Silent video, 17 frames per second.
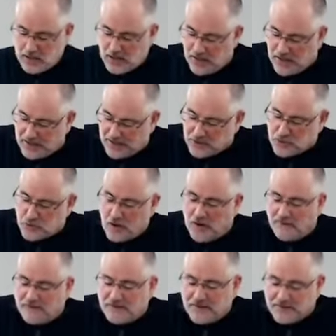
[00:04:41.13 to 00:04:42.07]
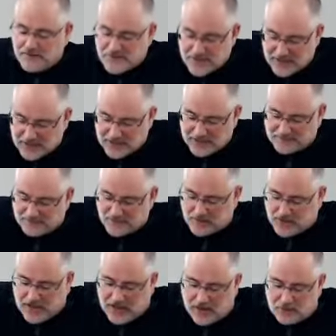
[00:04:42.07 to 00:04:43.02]
And in 1215,
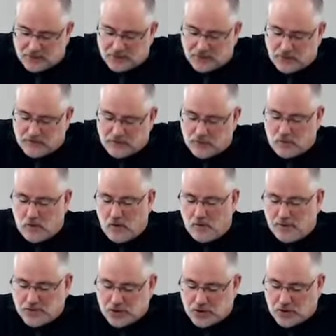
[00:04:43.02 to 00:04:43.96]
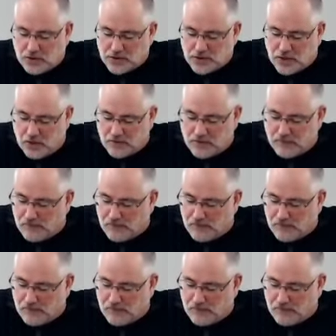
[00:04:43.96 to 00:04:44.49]
a council of the Roman Church called